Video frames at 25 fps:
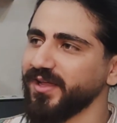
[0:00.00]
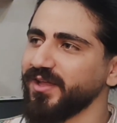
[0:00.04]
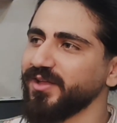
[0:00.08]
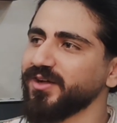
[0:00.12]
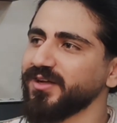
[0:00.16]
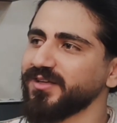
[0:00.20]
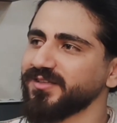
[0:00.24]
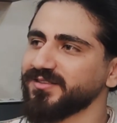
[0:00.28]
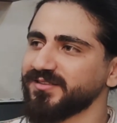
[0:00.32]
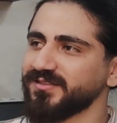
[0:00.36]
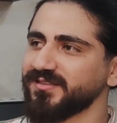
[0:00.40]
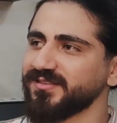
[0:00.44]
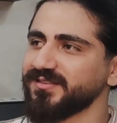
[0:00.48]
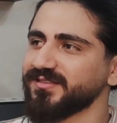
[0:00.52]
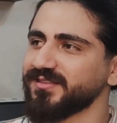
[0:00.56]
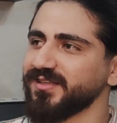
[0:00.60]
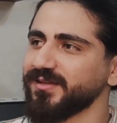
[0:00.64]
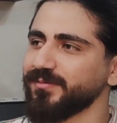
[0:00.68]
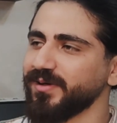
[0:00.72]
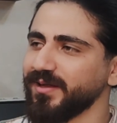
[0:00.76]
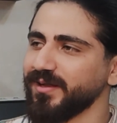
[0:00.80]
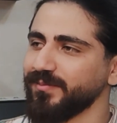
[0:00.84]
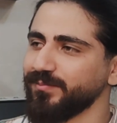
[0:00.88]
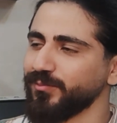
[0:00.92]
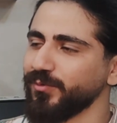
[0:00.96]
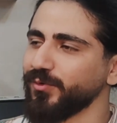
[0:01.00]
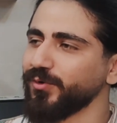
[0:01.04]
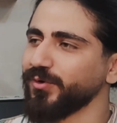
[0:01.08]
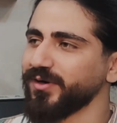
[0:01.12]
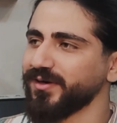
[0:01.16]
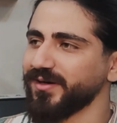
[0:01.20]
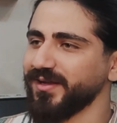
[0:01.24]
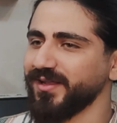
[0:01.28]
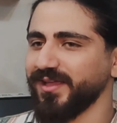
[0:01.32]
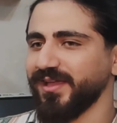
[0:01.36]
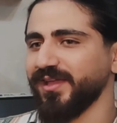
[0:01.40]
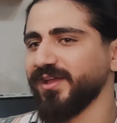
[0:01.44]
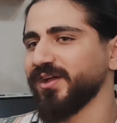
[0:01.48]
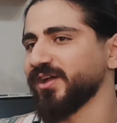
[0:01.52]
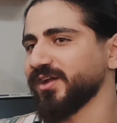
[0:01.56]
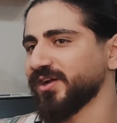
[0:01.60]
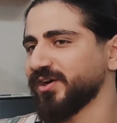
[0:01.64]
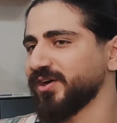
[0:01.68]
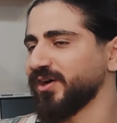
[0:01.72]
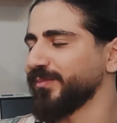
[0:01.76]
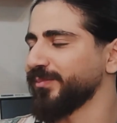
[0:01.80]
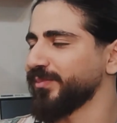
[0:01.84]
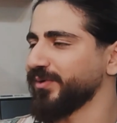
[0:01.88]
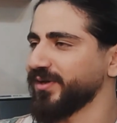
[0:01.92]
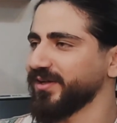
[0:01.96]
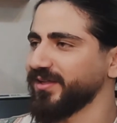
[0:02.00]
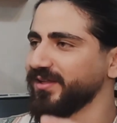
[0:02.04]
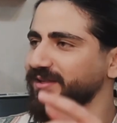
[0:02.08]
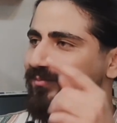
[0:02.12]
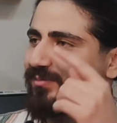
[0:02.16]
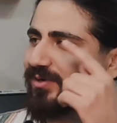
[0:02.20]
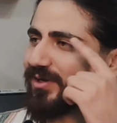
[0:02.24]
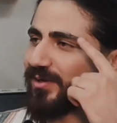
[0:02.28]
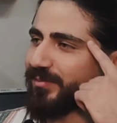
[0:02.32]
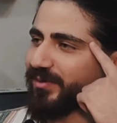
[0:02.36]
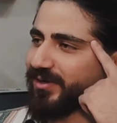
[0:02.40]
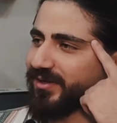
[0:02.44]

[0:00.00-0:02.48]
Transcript: AI system and more AI company in my